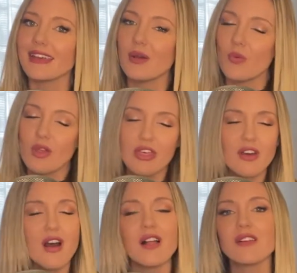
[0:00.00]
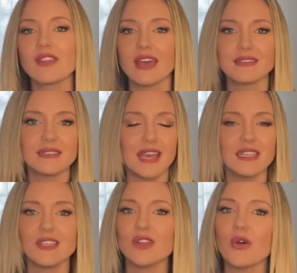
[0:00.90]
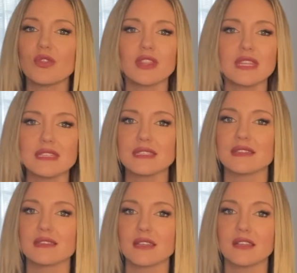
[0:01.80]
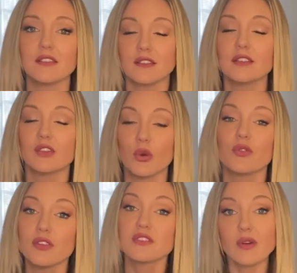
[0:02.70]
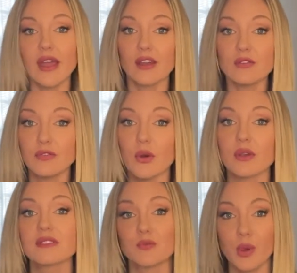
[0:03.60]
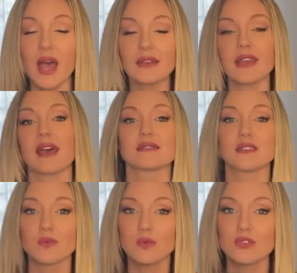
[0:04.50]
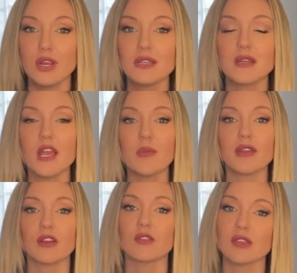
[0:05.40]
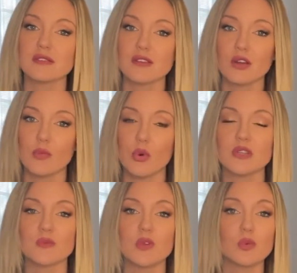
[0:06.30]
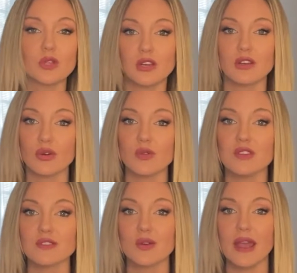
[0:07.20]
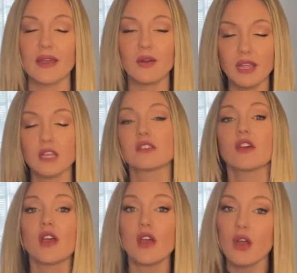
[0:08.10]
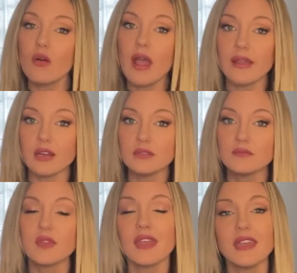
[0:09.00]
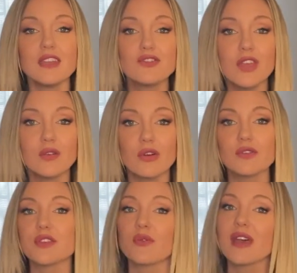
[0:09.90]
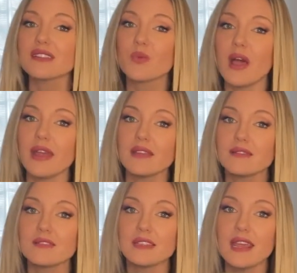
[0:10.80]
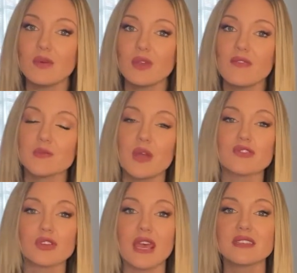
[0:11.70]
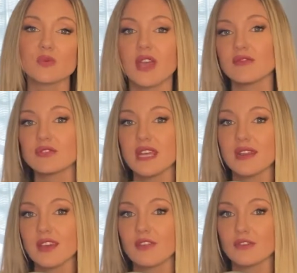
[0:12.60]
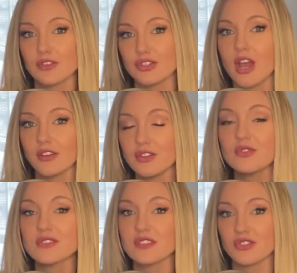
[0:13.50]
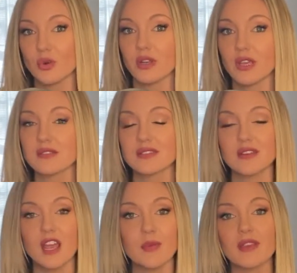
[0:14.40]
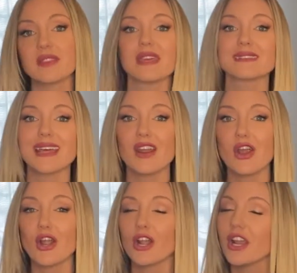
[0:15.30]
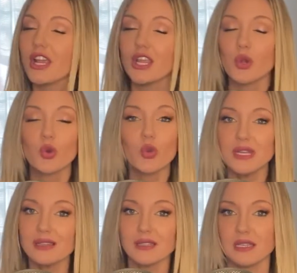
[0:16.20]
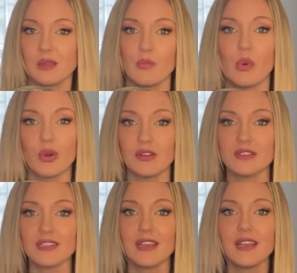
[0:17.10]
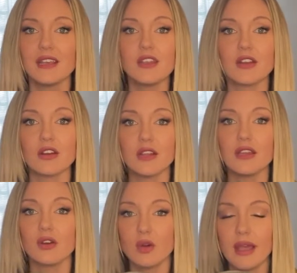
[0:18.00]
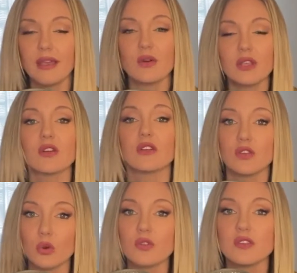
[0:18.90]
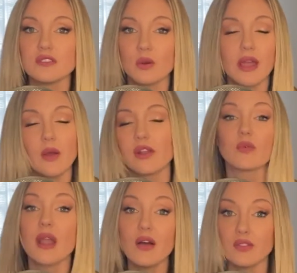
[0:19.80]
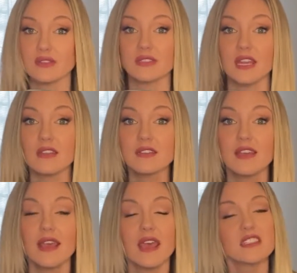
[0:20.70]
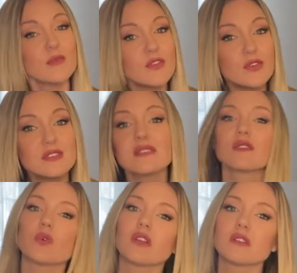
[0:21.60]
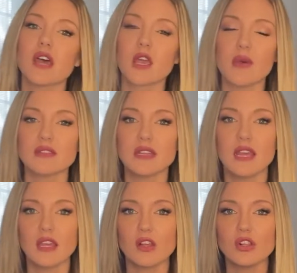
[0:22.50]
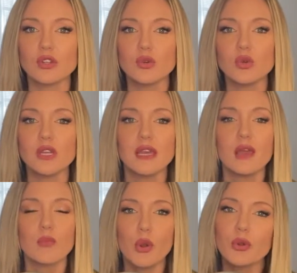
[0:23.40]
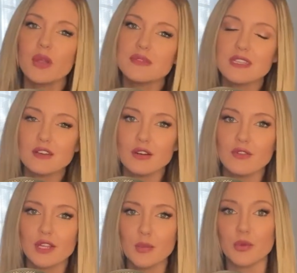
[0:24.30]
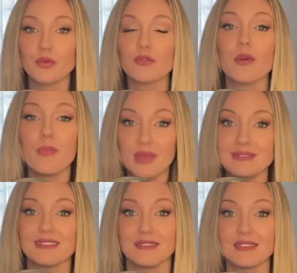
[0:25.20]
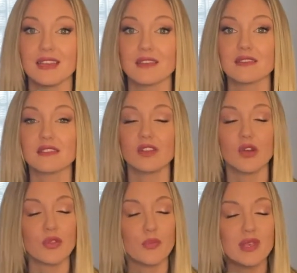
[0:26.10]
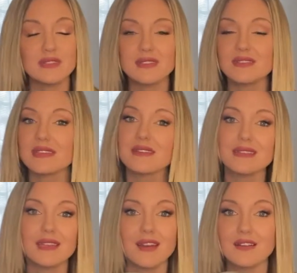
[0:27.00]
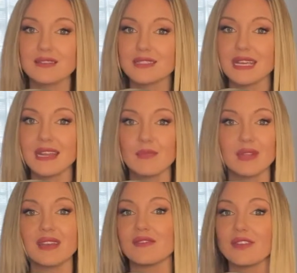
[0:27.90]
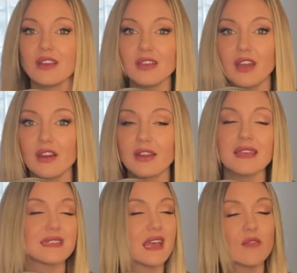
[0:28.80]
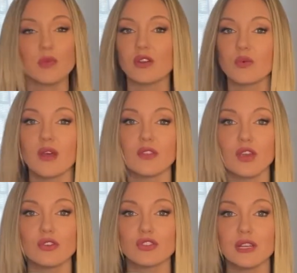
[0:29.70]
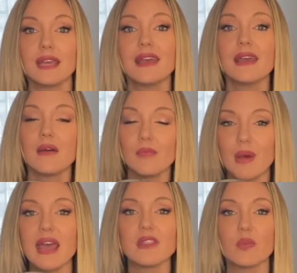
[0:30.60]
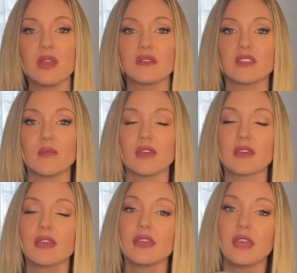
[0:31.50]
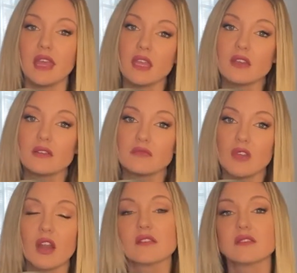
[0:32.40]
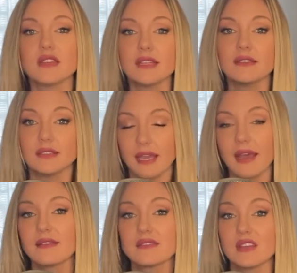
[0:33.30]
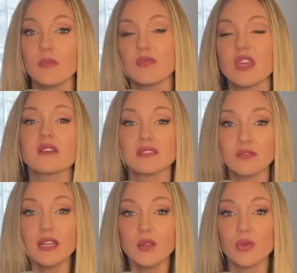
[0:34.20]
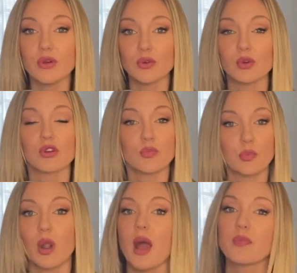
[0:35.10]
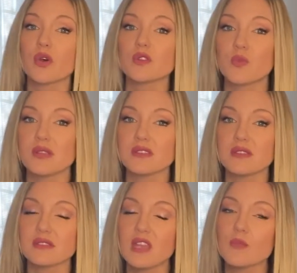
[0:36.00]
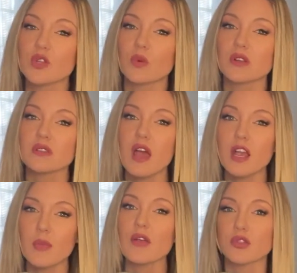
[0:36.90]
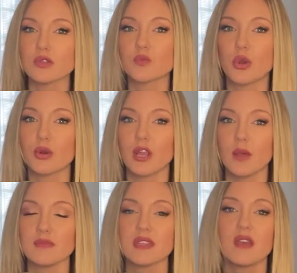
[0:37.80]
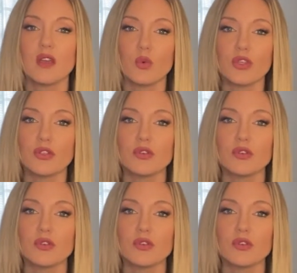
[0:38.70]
with all of that said, you know that this is a Northeast Ohio-focused podcast. That's what we try and talk about here, things that are important to people here in Northeast Ohio and Ohio in general. So that's why today we have a special guest. We have Lieutenant Governor Jon Husted joining us to talk about things that are critically important here in Ohio, here in Northeast Ohio and around the state. And some of those things that we're going to talk about today include programs that are available for businesses. You know, the businesses in our state have been hit very hard, as they have been around the country, by the pandemic. And our state has some things available in order to prop those businesses up. So we're going to talk about those programs with the